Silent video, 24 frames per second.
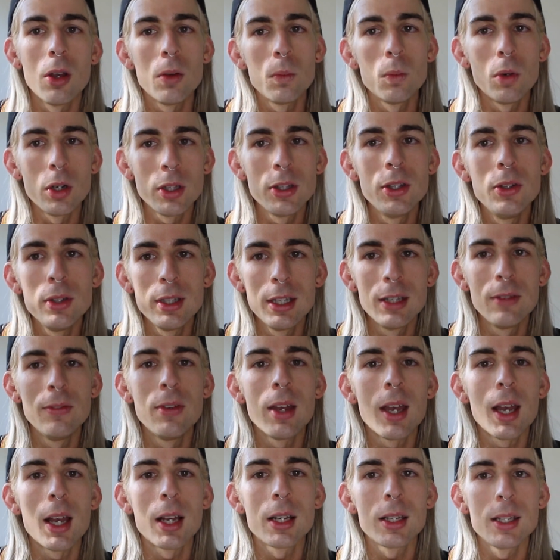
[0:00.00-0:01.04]
What you give
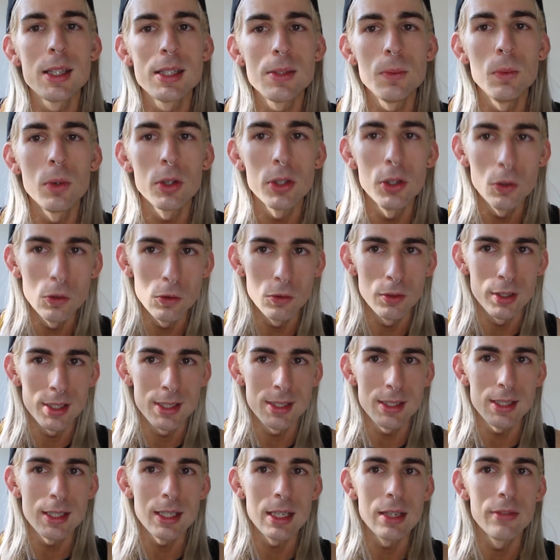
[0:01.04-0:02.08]
out is what you'll
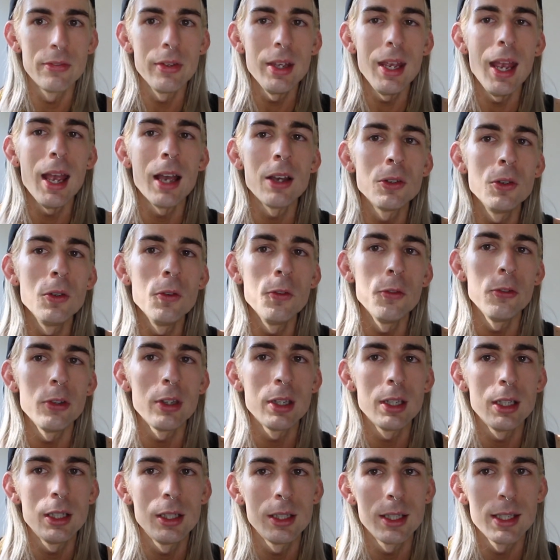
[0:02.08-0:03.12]
receive. How you
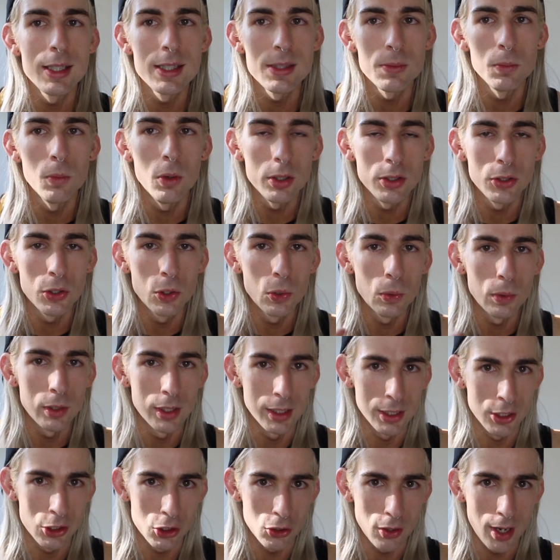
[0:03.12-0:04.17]
feel is what you will
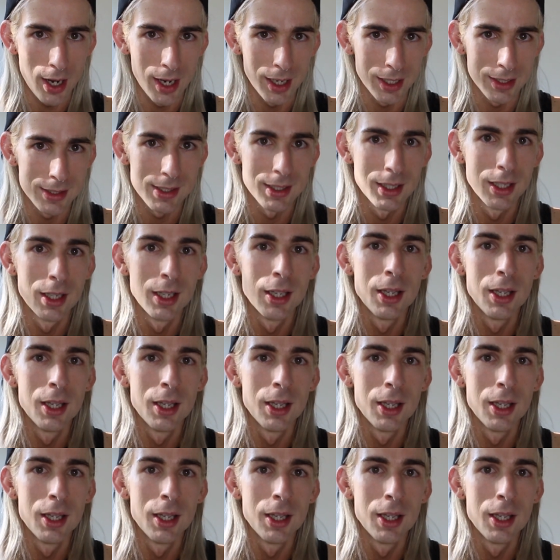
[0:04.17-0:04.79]
attract.